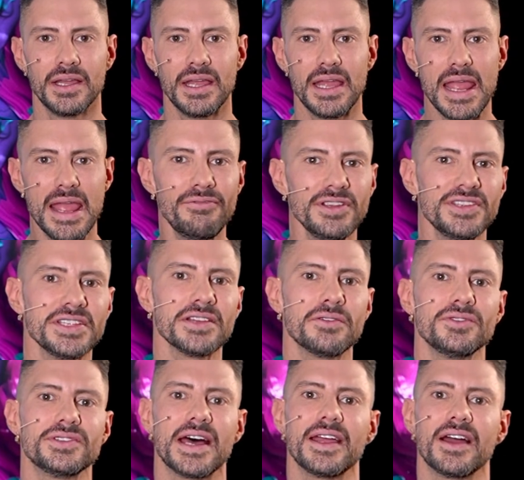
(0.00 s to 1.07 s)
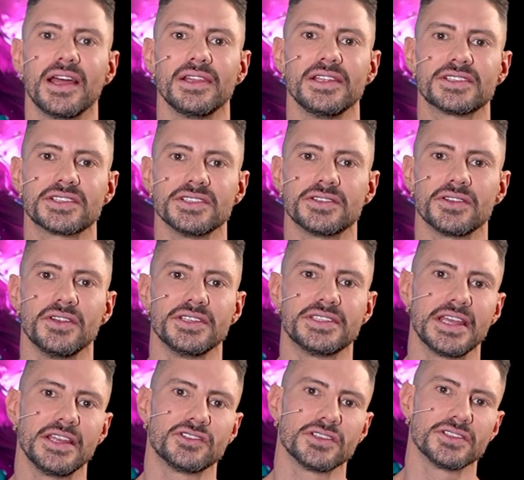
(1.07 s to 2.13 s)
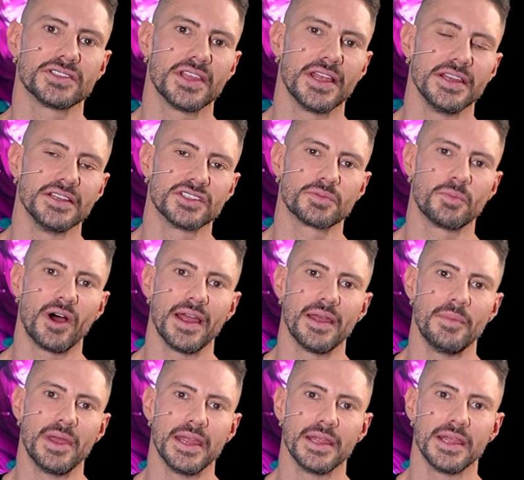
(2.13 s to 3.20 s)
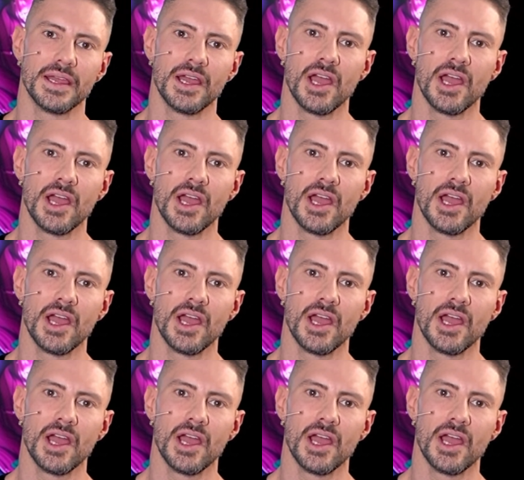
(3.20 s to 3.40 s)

Every single day I listen to the teachers that inspire me.